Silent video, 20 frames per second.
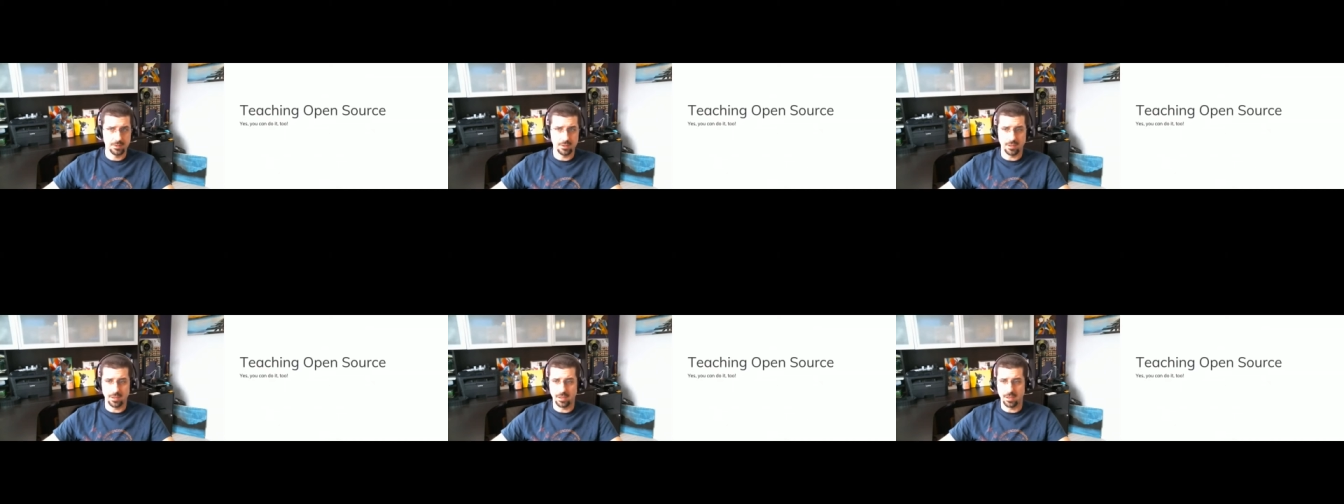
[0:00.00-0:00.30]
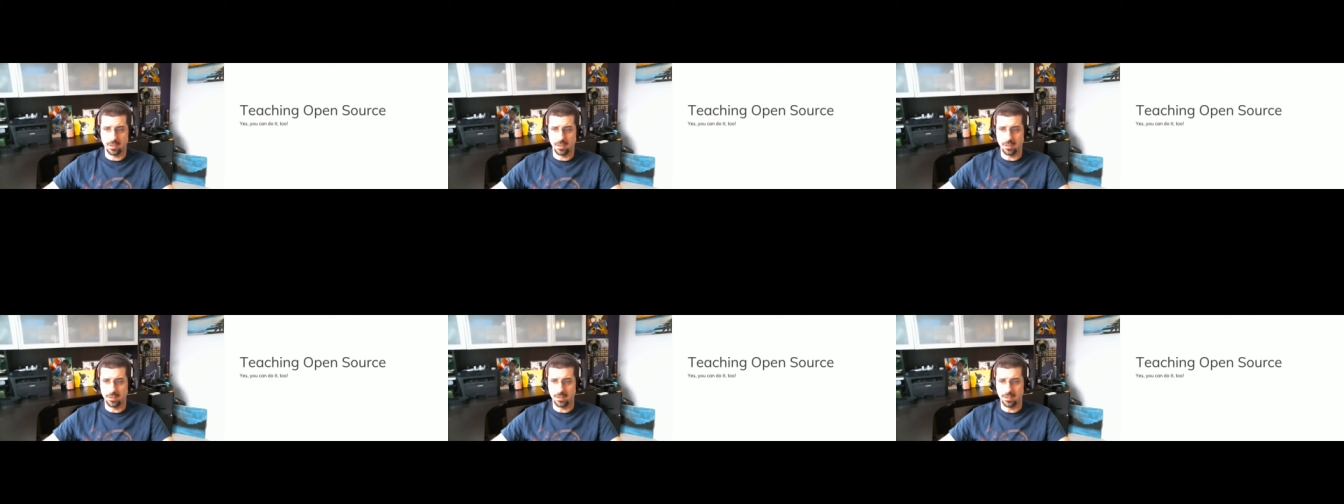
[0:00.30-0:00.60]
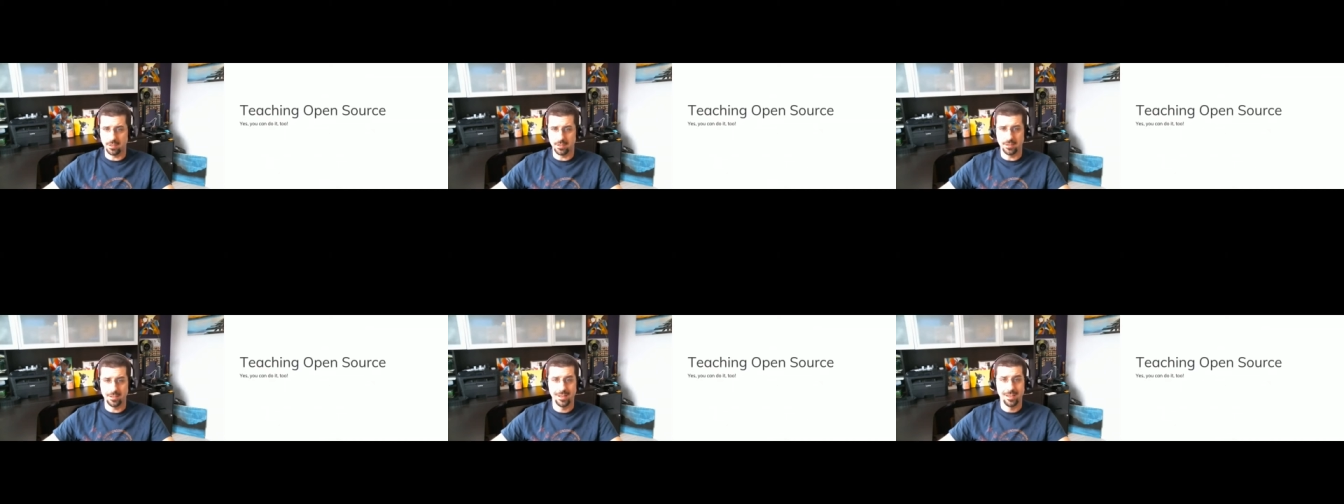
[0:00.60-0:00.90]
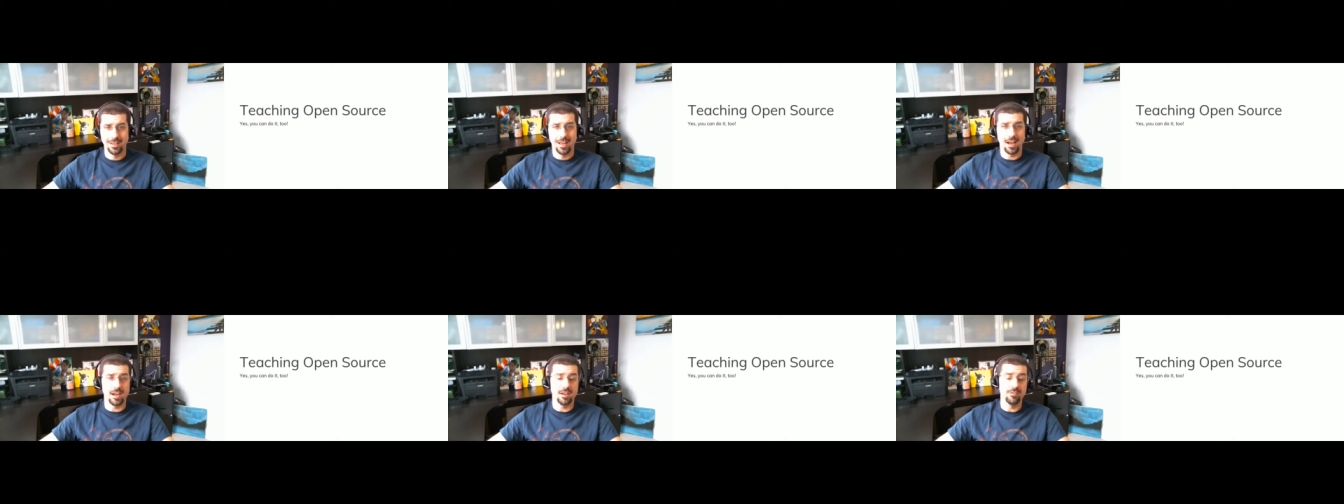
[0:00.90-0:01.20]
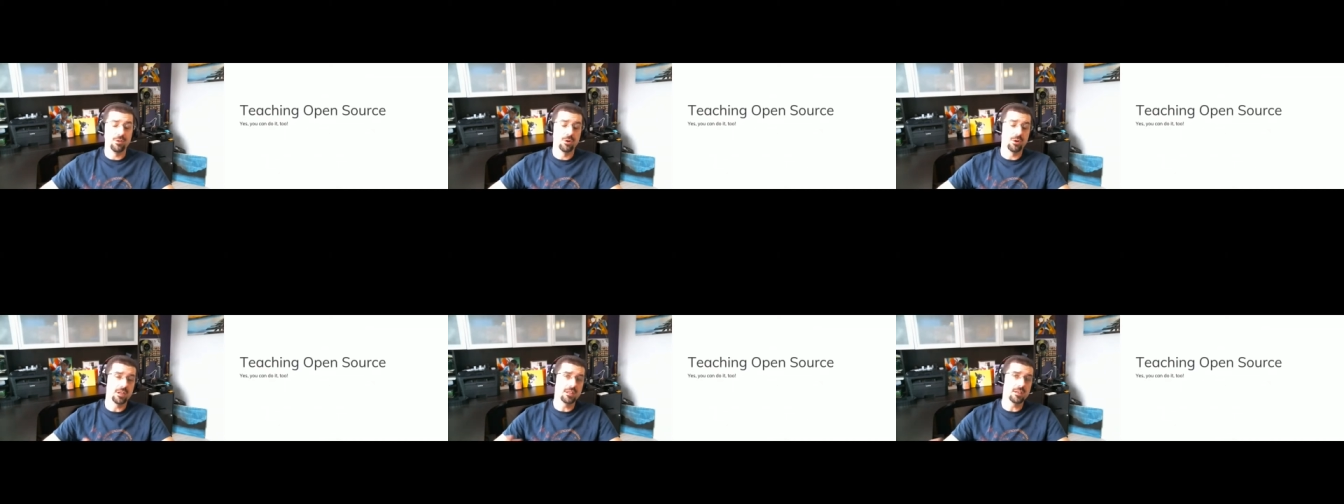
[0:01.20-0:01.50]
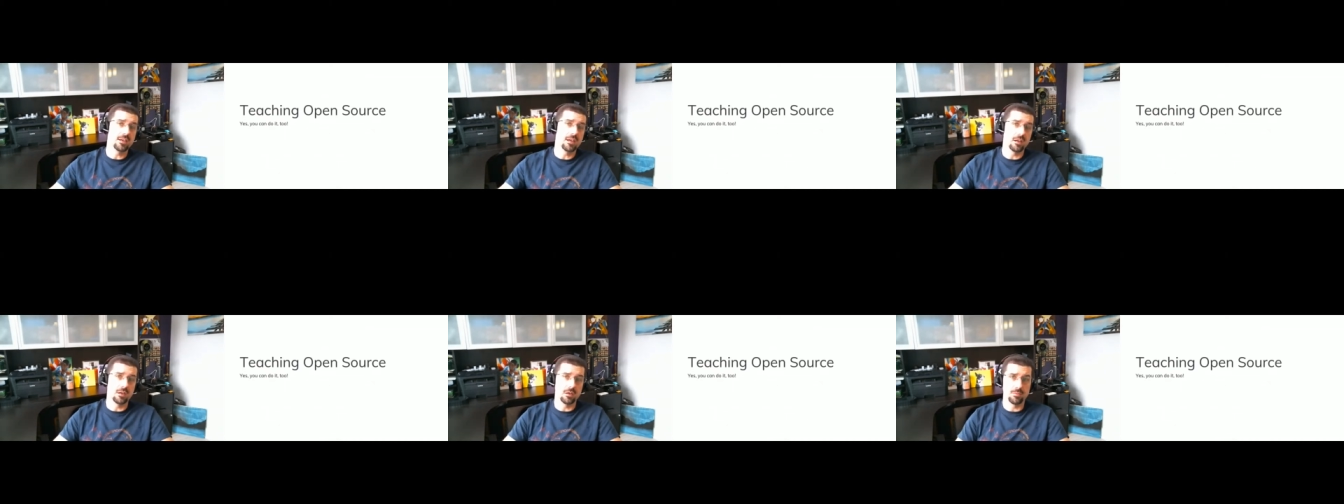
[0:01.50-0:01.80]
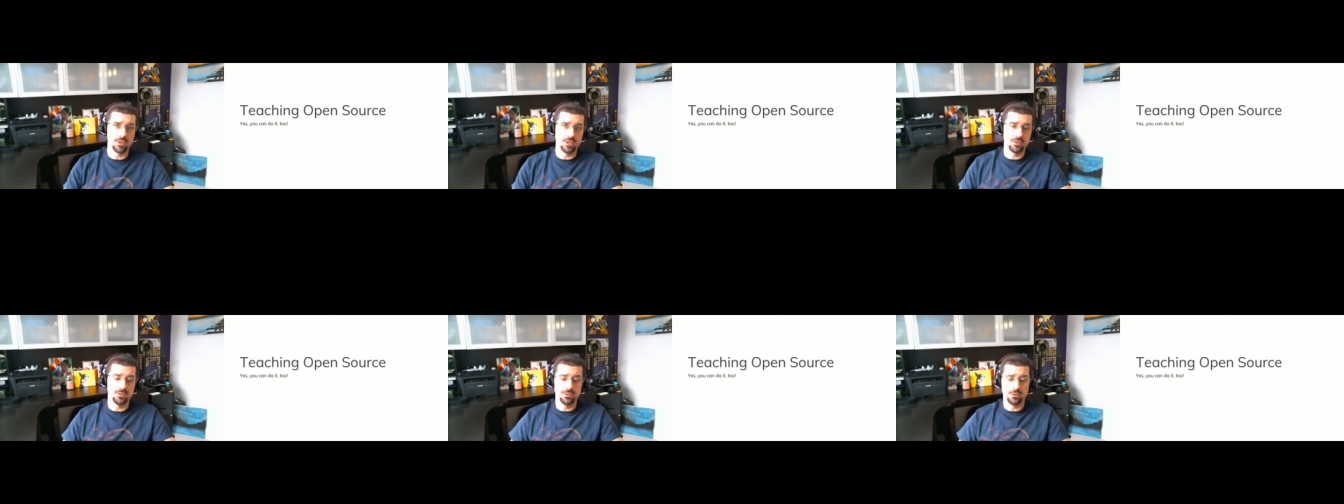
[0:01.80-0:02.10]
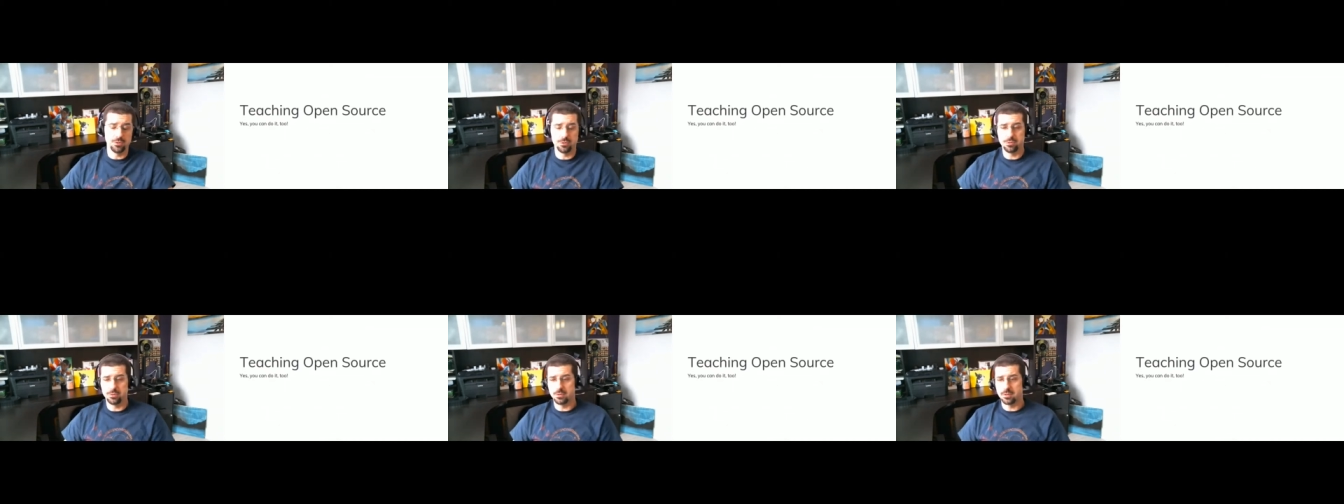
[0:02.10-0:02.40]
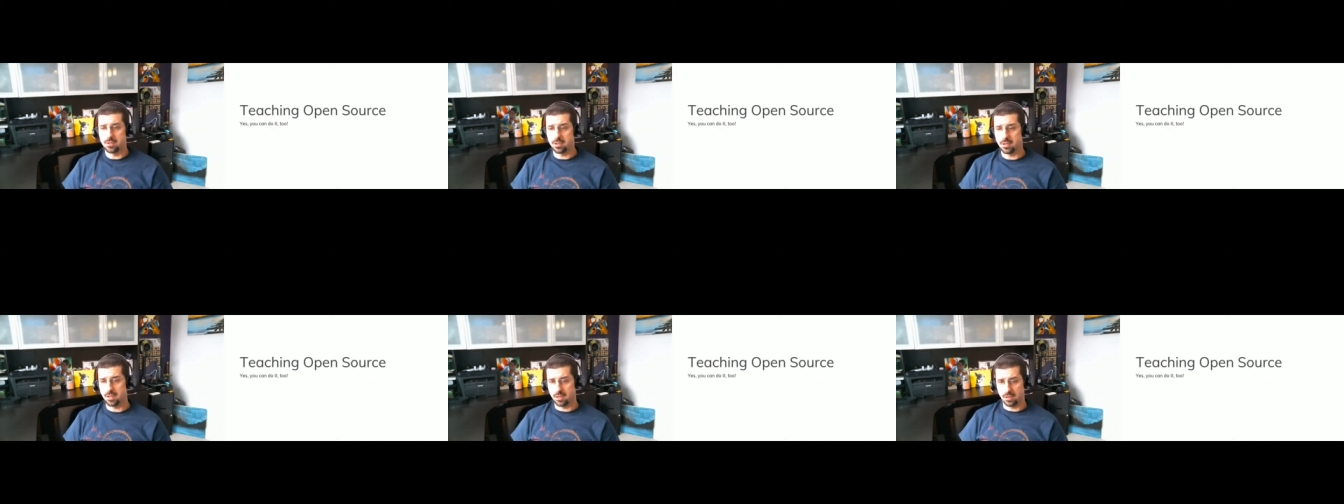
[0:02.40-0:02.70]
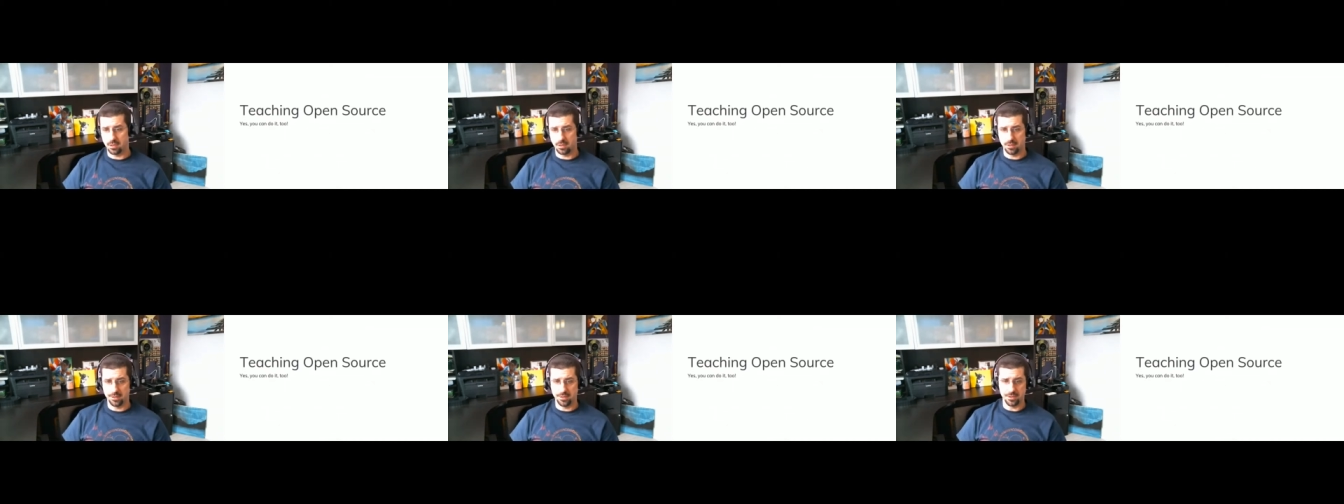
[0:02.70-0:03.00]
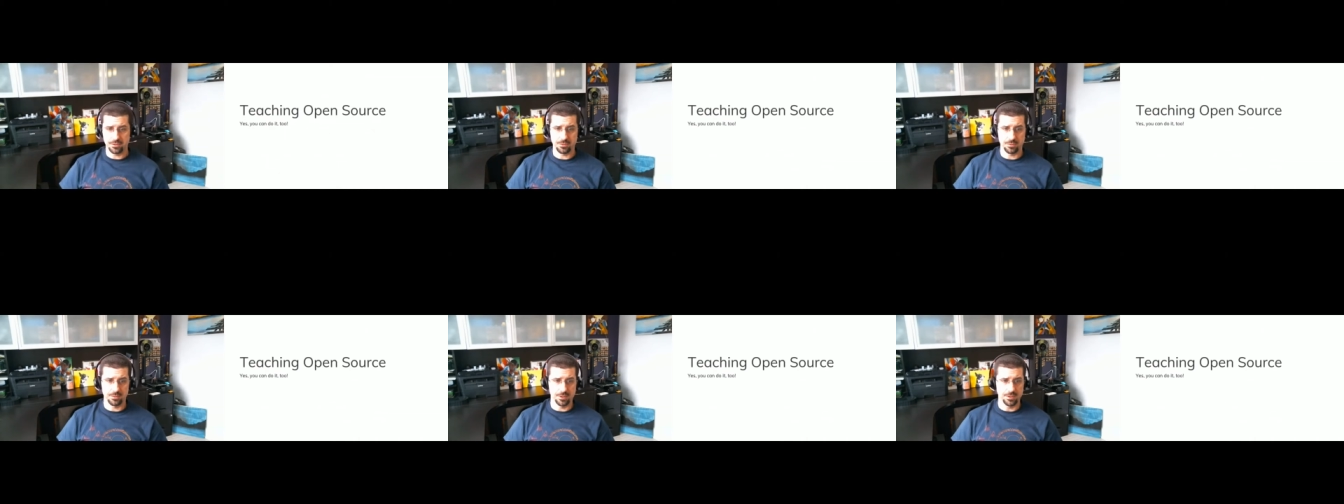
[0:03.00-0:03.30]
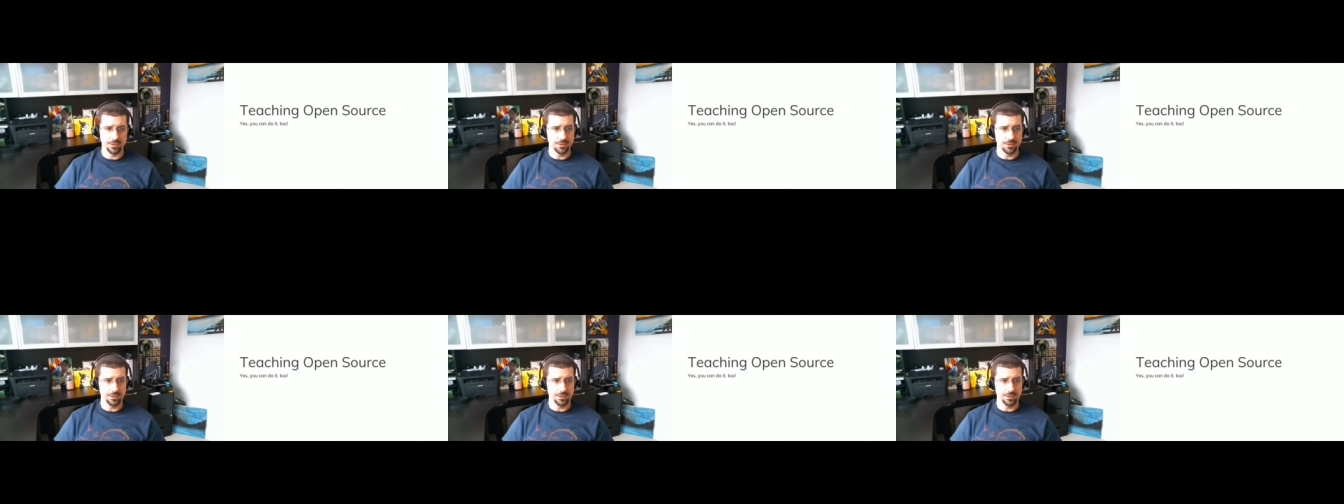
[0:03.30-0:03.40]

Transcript: uh, and I have no idea how I'm going to do uh, on this one.